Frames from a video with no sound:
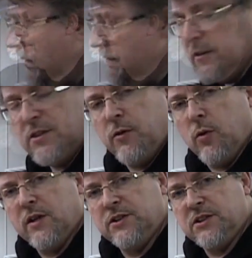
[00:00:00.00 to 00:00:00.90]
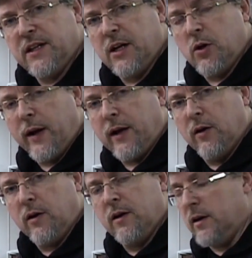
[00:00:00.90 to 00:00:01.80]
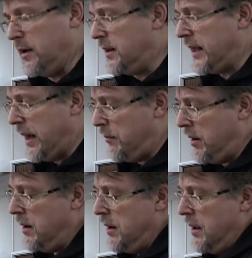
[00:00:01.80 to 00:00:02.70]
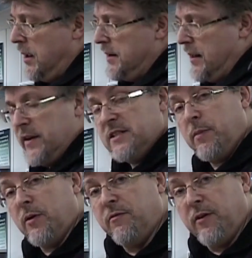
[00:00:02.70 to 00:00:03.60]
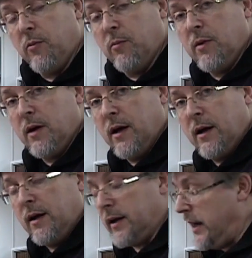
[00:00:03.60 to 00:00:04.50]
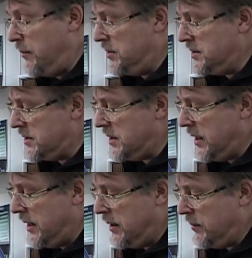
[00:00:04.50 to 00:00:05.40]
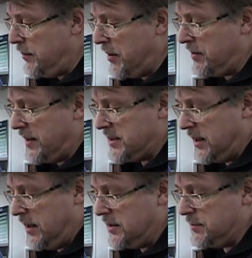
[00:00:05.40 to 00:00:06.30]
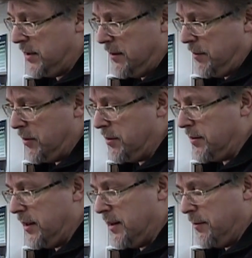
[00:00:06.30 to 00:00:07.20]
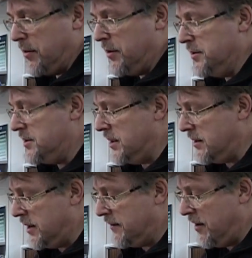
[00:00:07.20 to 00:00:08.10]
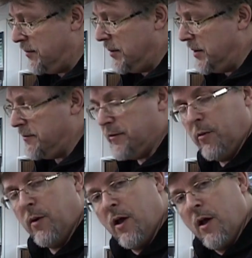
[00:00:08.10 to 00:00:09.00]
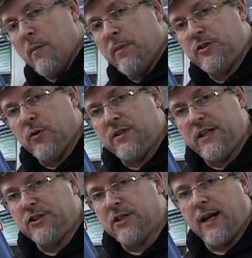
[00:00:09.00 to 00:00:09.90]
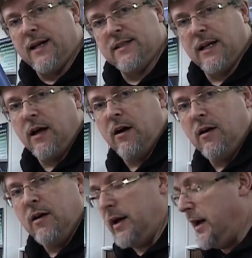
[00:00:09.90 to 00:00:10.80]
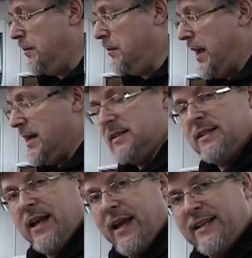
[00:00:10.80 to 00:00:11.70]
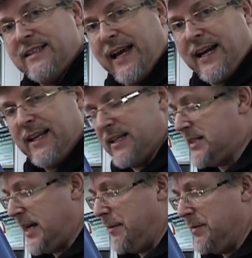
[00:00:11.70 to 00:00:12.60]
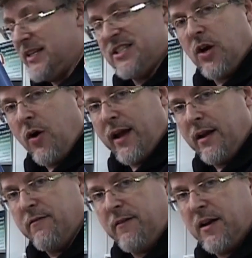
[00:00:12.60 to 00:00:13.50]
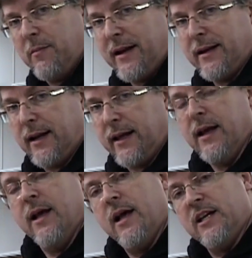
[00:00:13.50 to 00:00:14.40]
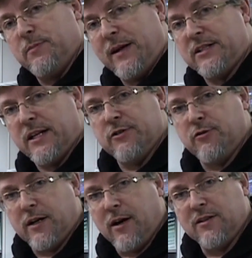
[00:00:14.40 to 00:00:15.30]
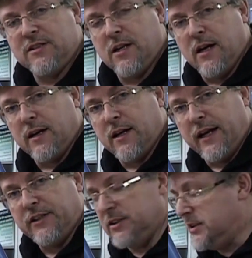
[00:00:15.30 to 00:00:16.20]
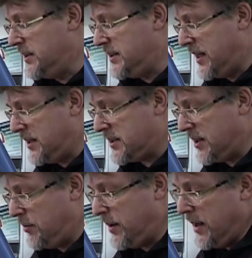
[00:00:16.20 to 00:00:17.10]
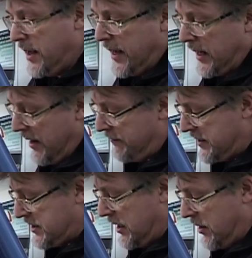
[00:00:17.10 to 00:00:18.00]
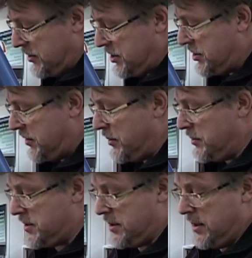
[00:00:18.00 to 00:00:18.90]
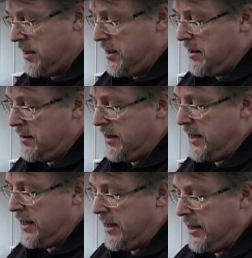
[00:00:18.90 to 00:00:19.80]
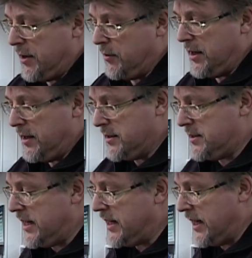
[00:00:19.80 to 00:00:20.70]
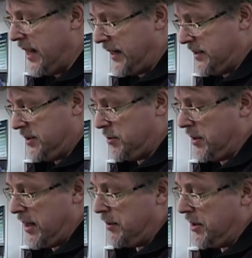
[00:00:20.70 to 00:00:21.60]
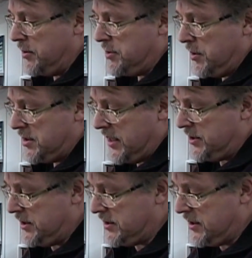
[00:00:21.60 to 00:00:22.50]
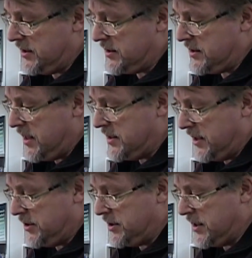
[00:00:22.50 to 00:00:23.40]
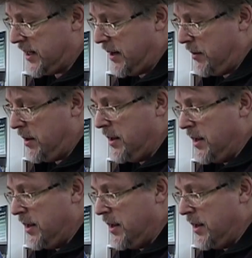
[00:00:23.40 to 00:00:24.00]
First of all, let's just take a quick look at the camera. Now, these are both film cameras. They're both SLRs, but they both use 35mm film. But your digital SLR has exactly the same design fundamentally, especially as regards connection to the telescope. It'll have this large throat. You'll need a T connector to enable you to attach it to the camera.